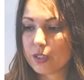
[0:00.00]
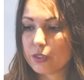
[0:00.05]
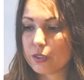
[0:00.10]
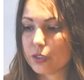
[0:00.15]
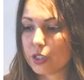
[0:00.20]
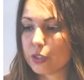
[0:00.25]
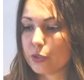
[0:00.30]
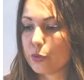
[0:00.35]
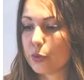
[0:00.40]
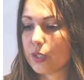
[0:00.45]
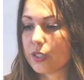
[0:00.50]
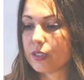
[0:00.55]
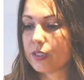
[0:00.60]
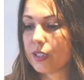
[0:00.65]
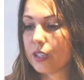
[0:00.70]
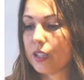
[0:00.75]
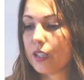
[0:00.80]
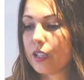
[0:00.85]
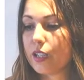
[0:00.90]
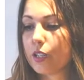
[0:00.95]
So as you can
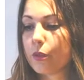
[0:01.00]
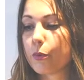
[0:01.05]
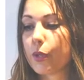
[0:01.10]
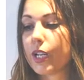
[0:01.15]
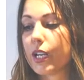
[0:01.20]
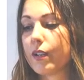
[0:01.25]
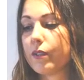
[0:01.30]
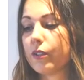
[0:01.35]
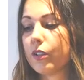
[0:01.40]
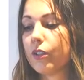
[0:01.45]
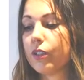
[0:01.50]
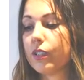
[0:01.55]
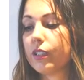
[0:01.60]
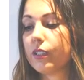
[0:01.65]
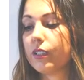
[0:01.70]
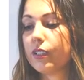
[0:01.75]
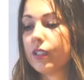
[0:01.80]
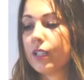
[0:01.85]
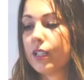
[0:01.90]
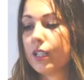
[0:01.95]
see here, we have
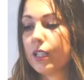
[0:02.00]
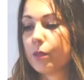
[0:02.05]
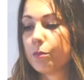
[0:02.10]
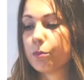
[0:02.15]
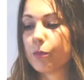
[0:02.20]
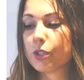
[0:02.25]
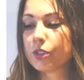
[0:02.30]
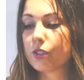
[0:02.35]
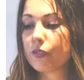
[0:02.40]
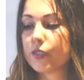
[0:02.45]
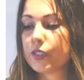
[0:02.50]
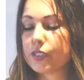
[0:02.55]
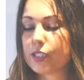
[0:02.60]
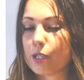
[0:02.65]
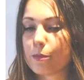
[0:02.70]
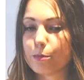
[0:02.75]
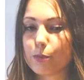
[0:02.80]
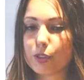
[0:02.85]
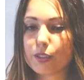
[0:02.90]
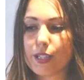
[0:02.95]
only, most of the
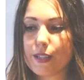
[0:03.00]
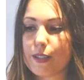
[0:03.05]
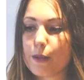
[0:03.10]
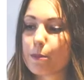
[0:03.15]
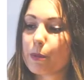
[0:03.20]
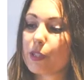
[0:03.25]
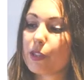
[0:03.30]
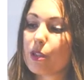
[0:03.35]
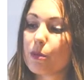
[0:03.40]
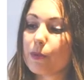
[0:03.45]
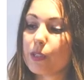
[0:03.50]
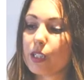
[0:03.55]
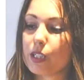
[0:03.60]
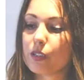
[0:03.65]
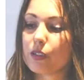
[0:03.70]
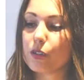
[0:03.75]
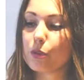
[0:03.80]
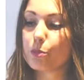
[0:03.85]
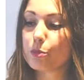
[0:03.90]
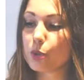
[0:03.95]
samples have a
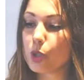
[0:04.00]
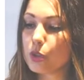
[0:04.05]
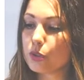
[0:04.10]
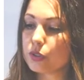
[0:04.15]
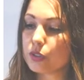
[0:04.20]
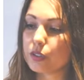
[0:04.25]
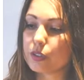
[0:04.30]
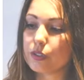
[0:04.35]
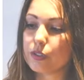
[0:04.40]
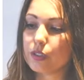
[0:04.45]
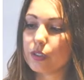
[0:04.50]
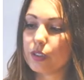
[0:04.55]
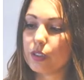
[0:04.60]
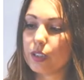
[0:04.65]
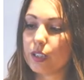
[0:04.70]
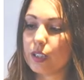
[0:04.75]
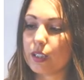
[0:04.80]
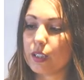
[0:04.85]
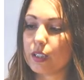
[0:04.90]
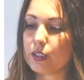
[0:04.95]
predominant
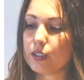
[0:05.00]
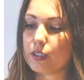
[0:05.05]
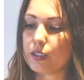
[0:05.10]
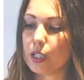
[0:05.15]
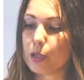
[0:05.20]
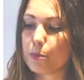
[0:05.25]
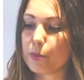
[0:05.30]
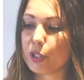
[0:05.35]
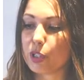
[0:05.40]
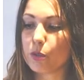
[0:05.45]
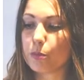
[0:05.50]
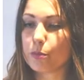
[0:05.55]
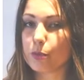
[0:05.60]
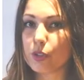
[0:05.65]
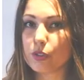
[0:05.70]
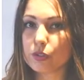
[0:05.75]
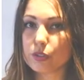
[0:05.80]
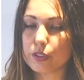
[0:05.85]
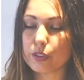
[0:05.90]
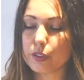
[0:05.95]
coprostanol and
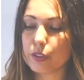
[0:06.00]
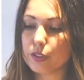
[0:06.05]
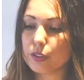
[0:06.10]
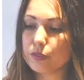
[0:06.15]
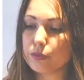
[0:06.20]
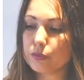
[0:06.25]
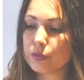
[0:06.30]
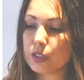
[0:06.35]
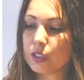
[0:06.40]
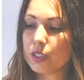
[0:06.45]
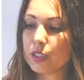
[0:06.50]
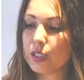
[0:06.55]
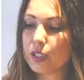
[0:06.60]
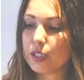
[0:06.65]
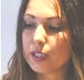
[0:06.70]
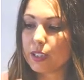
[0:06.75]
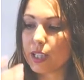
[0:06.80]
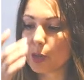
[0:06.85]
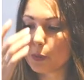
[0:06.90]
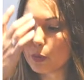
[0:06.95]
epicoprostanol
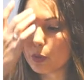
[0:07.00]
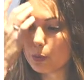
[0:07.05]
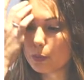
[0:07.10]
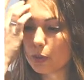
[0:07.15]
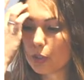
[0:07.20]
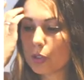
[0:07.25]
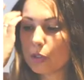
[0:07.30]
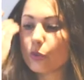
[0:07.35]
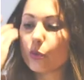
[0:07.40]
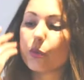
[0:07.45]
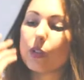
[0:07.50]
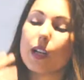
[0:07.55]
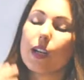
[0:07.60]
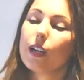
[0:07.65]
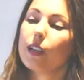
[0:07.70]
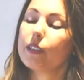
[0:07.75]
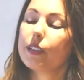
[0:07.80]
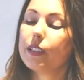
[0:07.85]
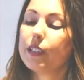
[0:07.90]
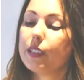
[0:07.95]
that will point to
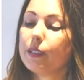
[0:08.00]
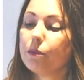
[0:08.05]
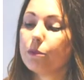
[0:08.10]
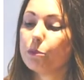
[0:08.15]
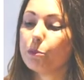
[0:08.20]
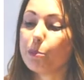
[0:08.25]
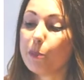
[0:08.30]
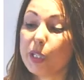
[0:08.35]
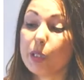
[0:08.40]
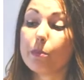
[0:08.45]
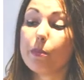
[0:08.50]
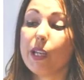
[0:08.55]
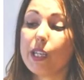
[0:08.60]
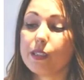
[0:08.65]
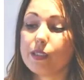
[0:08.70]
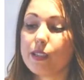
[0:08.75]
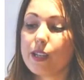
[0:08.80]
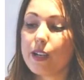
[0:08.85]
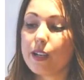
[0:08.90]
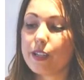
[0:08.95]
a
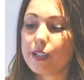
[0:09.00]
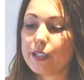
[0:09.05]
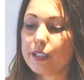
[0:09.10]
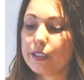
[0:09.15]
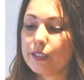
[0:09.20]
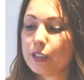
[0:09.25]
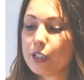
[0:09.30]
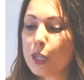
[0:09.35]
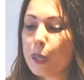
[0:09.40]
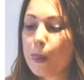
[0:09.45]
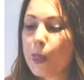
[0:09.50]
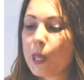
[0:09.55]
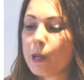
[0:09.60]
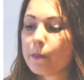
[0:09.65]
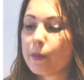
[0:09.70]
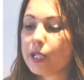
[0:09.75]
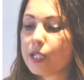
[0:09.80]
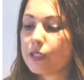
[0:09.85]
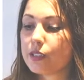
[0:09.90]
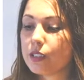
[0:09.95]
meat-based diet.
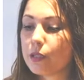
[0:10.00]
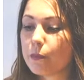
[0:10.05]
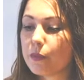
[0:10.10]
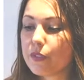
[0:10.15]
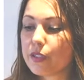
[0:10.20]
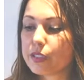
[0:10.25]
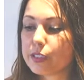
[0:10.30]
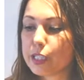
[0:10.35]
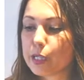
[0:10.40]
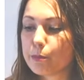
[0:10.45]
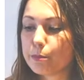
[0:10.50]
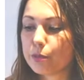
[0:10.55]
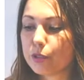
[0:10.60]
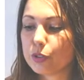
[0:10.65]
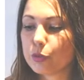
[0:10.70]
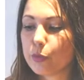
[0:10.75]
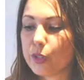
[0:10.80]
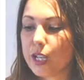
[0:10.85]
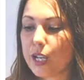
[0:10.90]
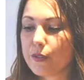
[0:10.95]
But in some of the
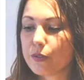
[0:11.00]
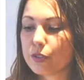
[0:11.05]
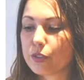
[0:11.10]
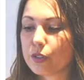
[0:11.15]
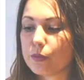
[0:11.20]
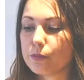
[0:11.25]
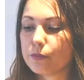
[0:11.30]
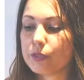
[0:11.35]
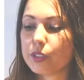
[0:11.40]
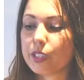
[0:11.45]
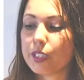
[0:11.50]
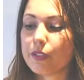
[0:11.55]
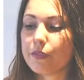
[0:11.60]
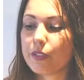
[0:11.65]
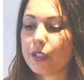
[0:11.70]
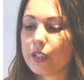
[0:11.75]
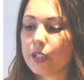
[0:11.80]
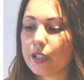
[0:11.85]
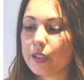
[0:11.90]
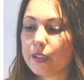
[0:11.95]
samples, we have some
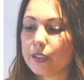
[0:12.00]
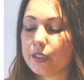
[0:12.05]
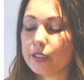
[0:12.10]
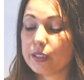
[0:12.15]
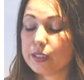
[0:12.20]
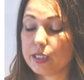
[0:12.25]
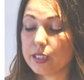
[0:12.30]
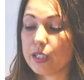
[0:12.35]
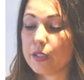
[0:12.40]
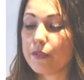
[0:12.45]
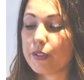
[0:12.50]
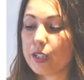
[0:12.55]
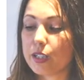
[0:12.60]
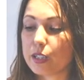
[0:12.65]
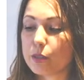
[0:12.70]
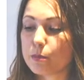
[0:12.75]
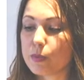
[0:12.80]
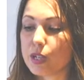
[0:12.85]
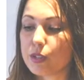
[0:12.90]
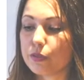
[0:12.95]
significant,
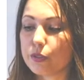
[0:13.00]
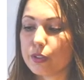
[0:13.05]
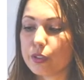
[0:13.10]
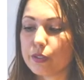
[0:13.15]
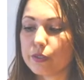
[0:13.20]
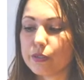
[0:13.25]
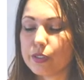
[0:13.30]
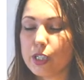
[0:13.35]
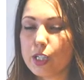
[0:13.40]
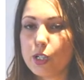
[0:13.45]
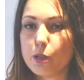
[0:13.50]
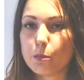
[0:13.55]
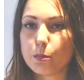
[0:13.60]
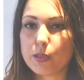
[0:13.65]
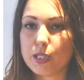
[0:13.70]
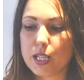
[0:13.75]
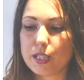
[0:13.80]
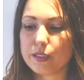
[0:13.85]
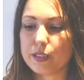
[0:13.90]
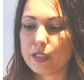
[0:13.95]
significant amount of
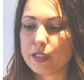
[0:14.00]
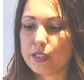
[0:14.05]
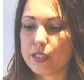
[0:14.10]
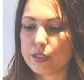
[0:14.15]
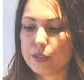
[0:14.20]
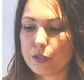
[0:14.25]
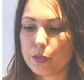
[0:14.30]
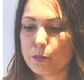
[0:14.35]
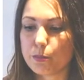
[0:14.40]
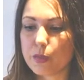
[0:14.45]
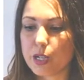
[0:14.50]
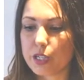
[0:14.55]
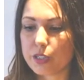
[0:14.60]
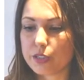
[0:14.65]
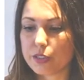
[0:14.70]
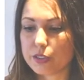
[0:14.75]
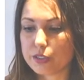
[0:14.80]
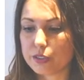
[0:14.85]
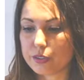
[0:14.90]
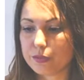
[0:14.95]
plant ingestion
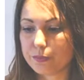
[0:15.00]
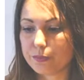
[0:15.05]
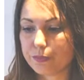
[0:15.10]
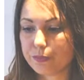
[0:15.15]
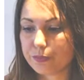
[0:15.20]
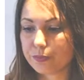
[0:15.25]
markers.